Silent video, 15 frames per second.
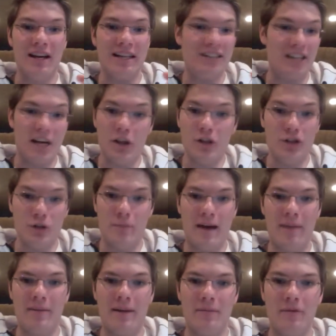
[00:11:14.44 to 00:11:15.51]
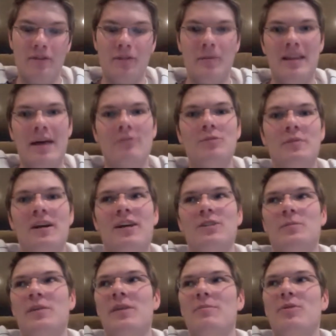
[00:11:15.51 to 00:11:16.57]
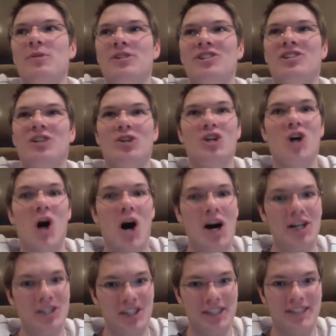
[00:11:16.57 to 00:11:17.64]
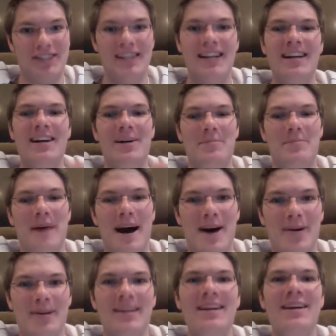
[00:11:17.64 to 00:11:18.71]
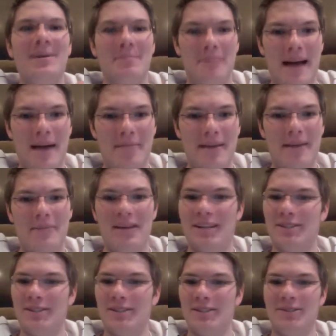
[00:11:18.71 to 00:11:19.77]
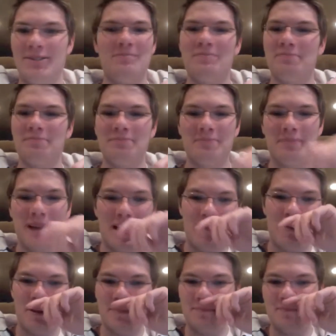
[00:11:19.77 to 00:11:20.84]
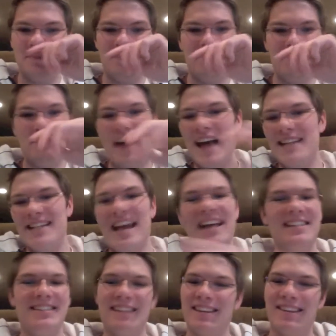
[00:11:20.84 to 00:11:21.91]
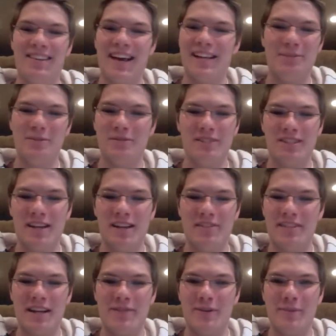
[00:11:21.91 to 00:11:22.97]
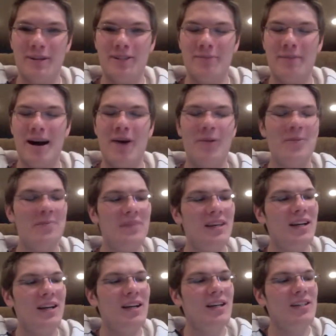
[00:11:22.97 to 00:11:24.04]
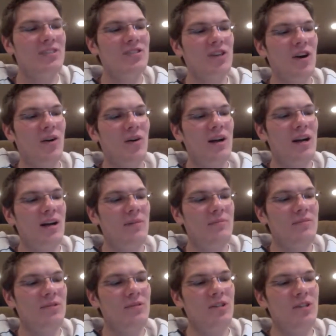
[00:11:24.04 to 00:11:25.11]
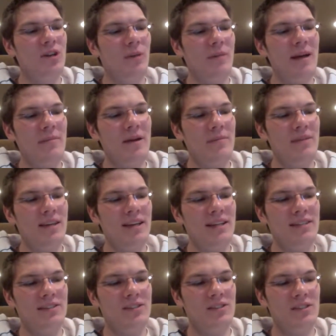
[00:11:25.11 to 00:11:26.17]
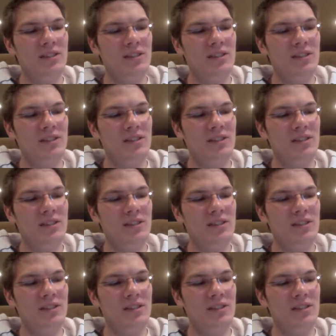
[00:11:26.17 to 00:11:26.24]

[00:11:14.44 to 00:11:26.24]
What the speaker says: other two Batman movies, but that was because people were still cautious about Batman because of the bad taste that the last movies left in everybody's mouth. So, Batman Begins